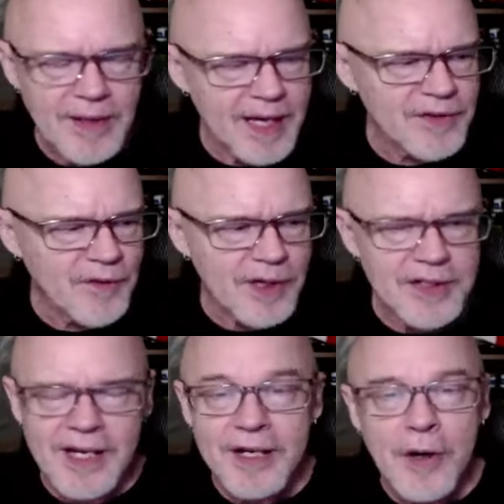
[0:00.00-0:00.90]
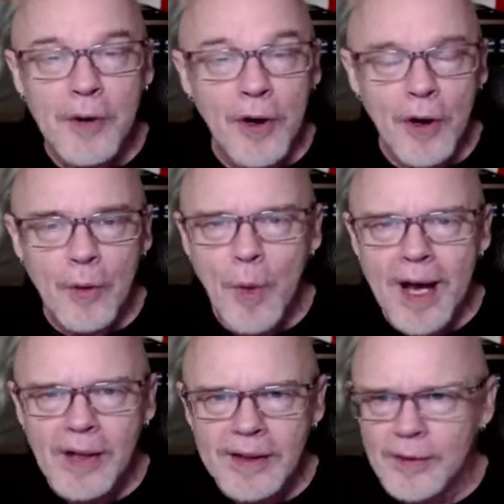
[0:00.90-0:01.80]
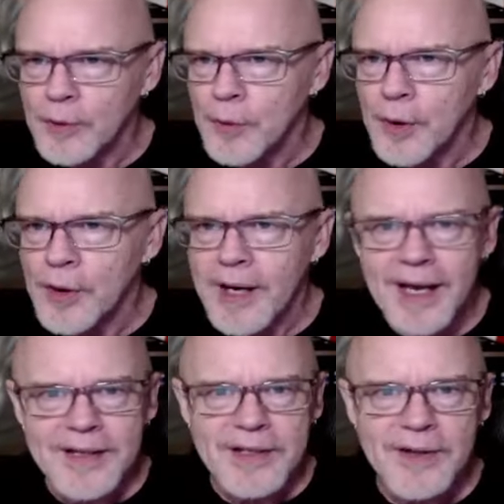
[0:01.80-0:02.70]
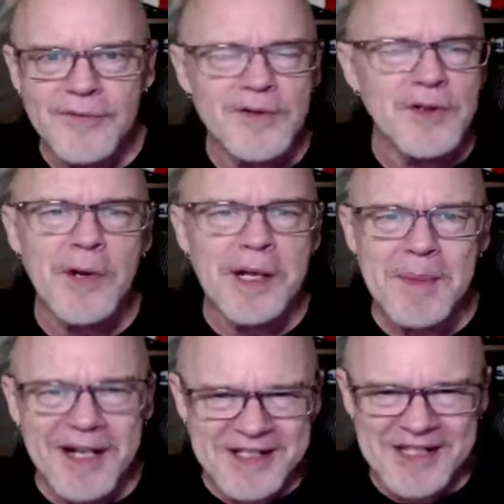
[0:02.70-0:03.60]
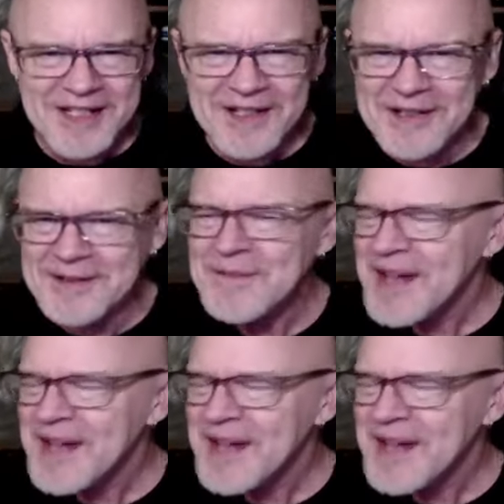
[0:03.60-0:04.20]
as far as I know, are all well or were as of 20 minutes ago.